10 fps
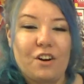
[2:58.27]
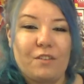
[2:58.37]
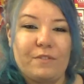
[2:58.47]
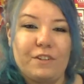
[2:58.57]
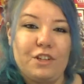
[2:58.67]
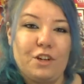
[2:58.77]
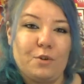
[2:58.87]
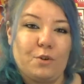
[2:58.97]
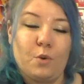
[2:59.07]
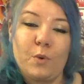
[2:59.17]
of
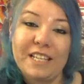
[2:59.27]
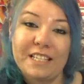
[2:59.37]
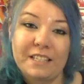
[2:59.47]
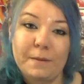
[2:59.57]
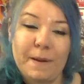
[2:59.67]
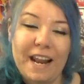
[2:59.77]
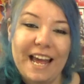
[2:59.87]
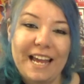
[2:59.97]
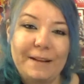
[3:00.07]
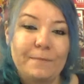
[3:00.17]
new quests to
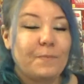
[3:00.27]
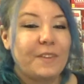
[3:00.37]
play,